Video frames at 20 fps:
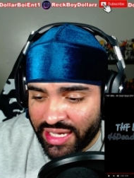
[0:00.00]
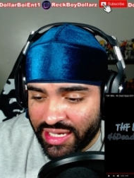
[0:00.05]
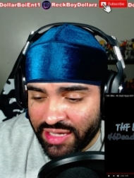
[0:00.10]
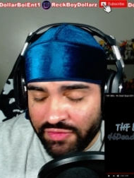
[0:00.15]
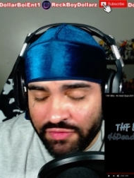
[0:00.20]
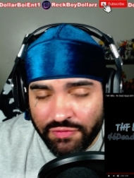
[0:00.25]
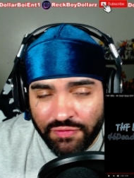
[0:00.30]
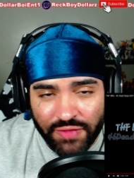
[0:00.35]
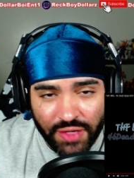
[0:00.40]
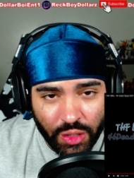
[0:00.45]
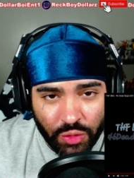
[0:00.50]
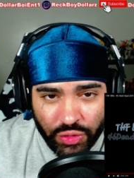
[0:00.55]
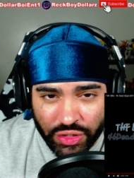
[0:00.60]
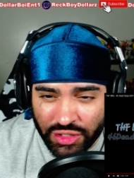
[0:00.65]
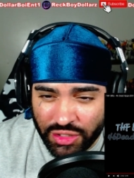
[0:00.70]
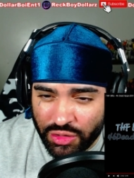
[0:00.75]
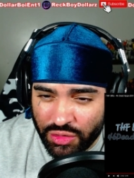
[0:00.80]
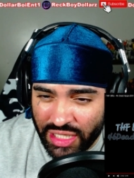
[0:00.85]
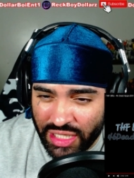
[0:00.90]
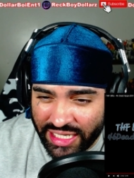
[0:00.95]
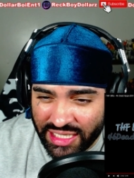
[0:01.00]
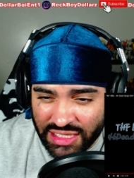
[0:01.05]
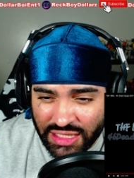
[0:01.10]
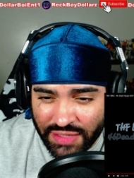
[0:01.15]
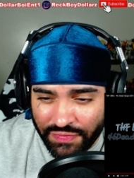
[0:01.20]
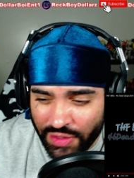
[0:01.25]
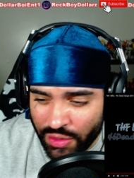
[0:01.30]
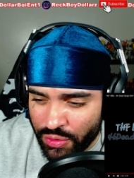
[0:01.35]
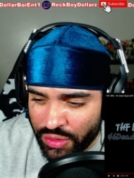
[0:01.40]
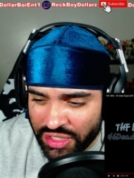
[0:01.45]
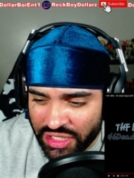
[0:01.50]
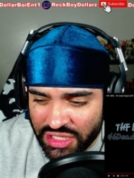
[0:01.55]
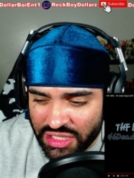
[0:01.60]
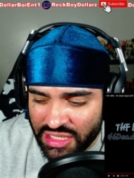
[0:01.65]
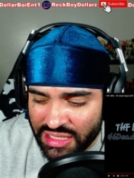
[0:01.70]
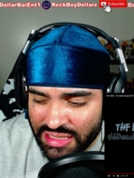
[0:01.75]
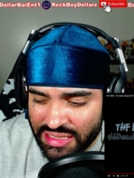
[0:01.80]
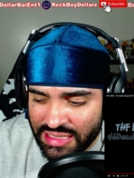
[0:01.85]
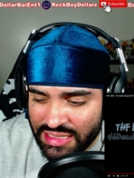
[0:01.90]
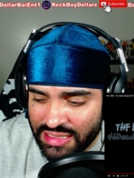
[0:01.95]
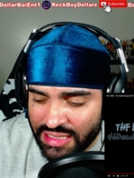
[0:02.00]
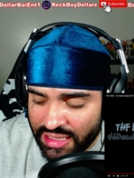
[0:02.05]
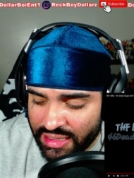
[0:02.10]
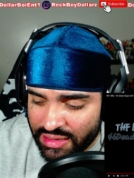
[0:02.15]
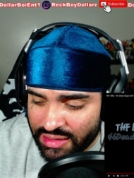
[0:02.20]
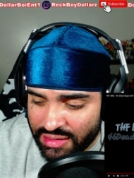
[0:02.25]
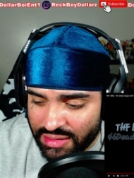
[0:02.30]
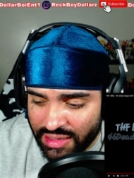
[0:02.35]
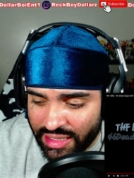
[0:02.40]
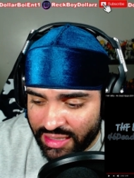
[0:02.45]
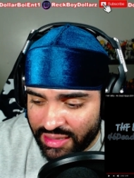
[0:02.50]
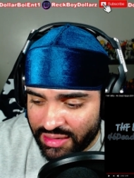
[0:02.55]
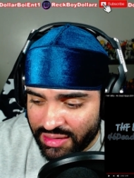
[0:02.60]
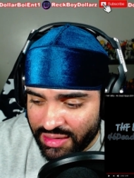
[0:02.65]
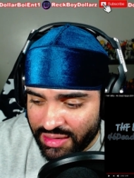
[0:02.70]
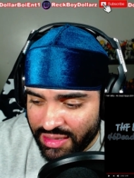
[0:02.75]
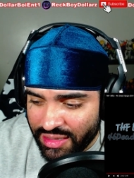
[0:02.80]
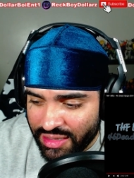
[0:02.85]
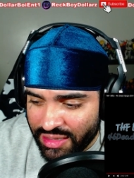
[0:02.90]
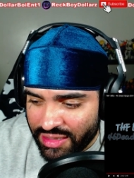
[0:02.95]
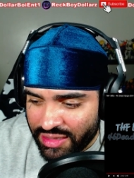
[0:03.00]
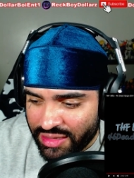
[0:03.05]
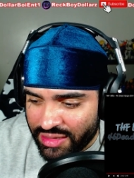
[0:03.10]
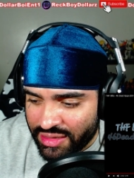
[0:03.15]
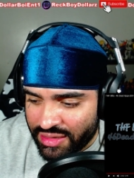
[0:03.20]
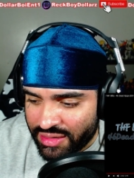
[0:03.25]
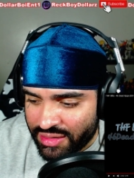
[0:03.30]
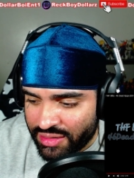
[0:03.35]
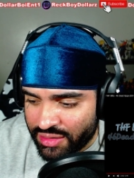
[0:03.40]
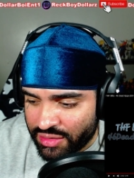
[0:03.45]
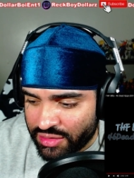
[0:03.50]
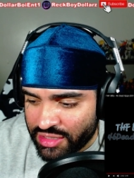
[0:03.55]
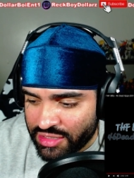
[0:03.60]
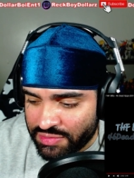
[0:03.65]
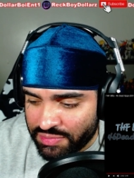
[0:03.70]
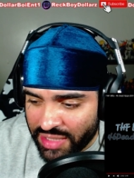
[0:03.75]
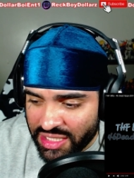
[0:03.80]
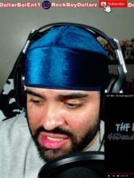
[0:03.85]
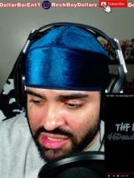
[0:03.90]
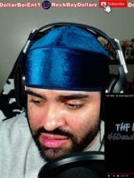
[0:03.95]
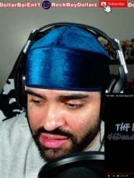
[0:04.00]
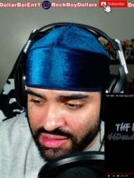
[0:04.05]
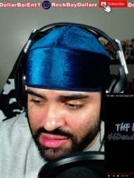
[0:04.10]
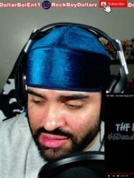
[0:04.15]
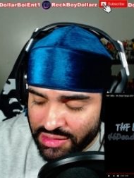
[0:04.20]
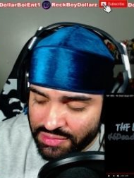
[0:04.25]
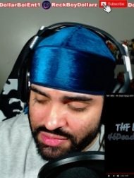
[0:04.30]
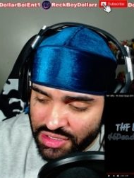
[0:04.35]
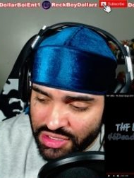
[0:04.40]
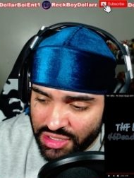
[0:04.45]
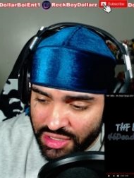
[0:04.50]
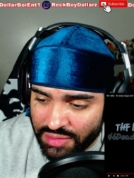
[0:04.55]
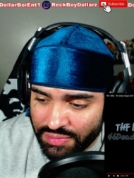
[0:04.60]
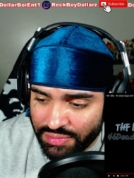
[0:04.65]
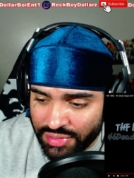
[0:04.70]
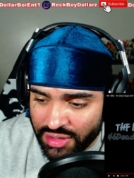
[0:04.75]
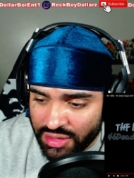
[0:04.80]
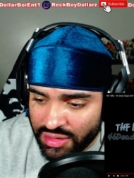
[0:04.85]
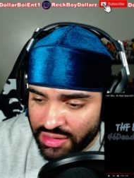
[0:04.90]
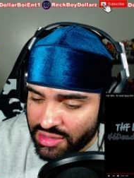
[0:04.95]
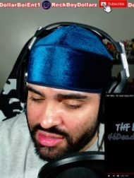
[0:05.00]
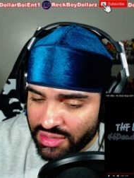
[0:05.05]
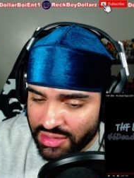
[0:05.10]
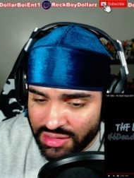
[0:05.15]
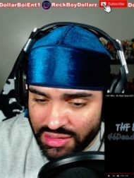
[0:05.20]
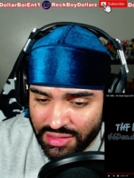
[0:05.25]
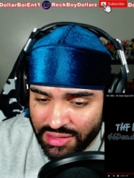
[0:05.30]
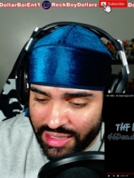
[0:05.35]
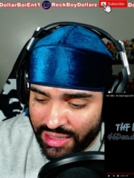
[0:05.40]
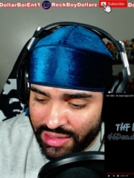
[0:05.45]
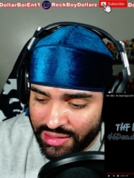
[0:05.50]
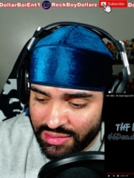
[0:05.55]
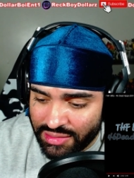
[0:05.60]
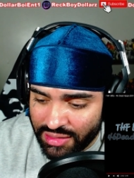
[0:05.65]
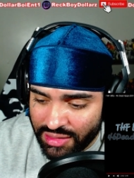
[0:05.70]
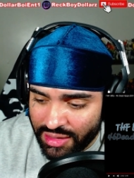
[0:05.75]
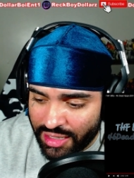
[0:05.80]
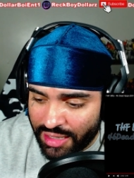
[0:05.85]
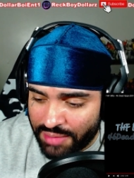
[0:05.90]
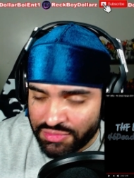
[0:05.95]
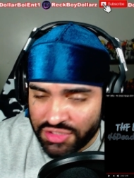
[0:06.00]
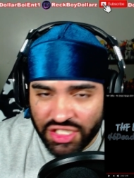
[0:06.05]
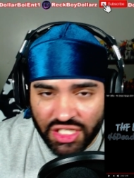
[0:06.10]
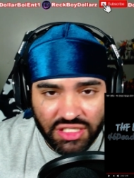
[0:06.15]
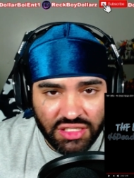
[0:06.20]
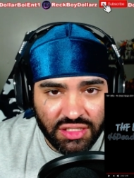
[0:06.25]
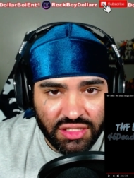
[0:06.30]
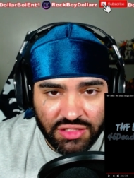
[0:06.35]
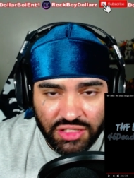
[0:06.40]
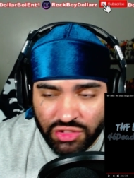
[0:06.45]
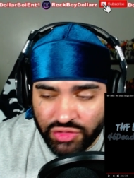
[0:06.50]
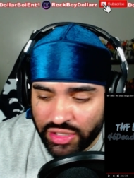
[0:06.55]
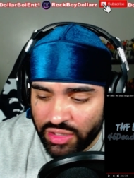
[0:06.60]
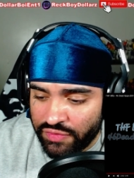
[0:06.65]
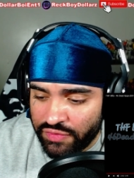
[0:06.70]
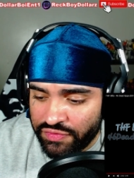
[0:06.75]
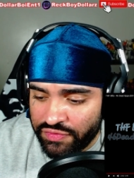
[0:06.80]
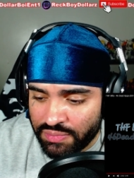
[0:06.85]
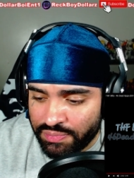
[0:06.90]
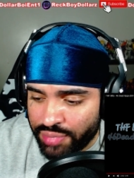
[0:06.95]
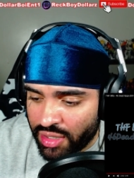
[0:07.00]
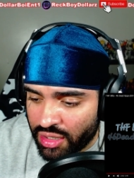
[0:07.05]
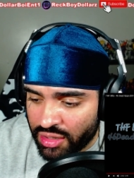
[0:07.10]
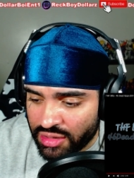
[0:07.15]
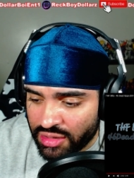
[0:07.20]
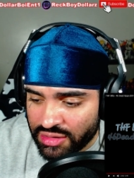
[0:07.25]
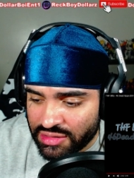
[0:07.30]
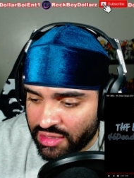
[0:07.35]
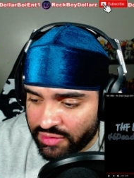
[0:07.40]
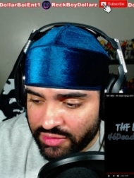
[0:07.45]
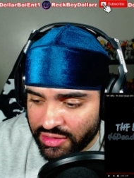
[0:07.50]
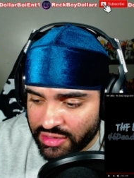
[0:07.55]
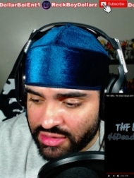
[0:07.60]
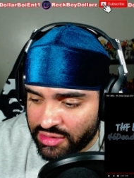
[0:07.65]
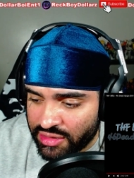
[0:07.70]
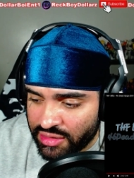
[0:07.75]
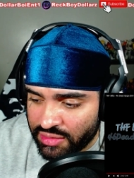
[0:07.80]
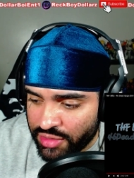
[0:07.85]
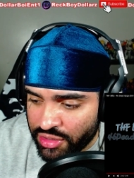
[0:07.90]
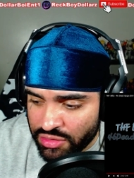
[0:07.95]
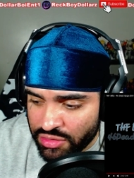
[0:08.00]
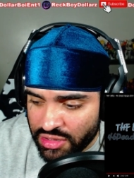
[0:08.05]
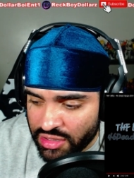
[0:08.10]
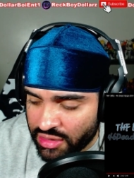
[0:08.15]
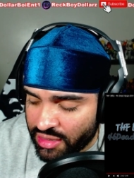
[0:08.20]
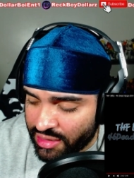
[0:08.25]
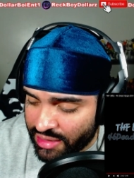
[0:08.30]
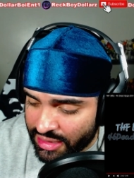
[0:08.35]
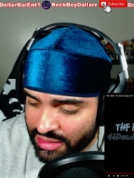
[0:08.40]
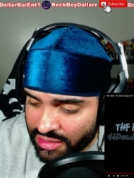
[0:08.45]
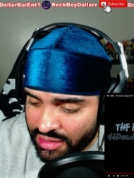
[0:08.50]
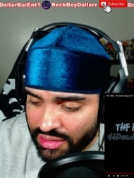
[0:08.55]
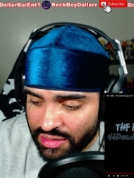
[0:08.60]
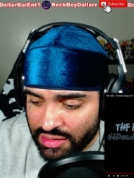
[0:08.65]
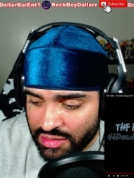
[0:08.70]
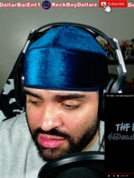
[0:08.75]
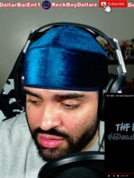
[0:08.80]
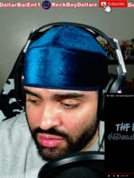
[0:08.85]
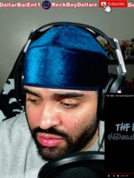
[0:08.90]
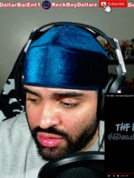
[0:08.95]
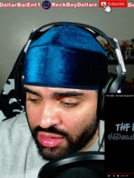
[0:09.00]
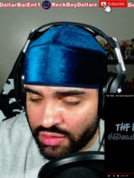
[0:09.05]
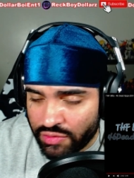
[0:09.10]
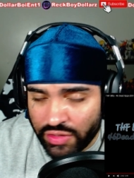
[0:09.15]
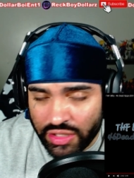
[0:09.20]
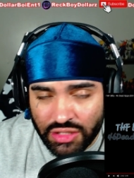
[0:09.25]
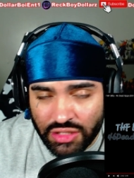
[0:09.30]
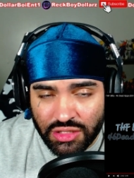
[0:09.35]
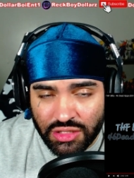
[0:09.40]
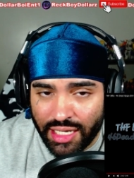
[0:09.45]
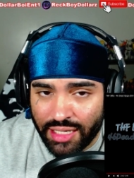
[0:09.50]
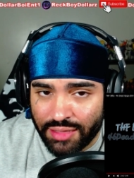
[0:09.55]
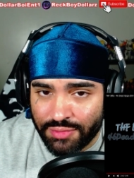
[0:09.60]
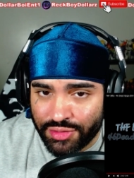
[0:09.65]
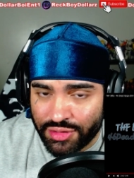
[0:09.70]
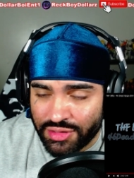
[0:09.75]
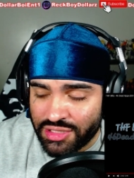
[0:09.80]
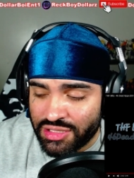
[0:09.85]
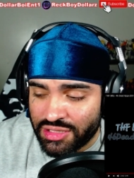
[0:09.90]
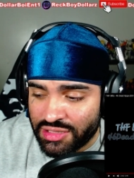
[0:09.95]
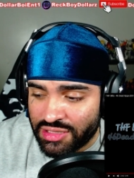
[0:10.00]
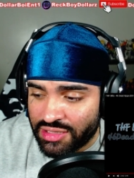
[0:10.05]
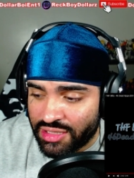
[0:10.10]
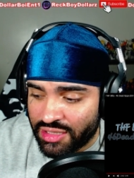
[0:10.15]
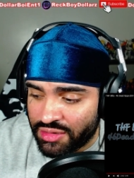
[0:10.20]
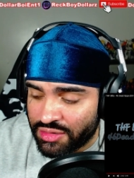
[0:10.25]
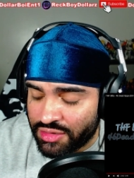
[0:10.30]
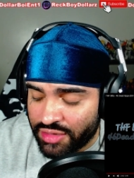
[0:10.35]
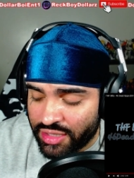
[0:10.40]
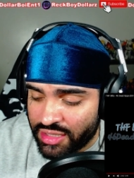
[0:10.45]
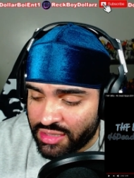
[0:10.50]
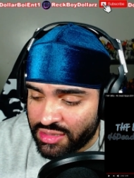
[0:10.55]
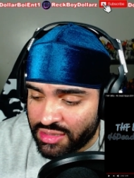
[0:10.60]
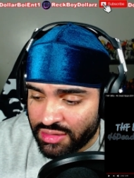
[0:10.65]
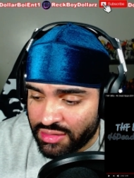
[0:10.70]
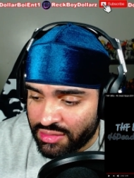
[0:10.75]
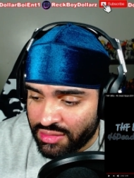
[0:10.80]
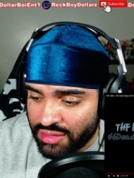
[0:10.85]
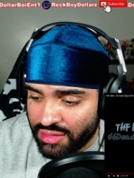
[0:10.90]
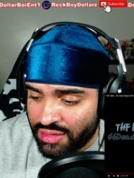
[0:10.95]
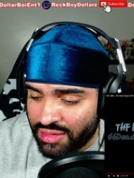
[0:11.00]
He flowing though. Like his flow on this shit is sick. Like, you know, he's mentioning some shit, but it's just like I'm judging it straight off the bars, lyrics, and music, and I think he's doing a great job, bro. This shit sound crazy.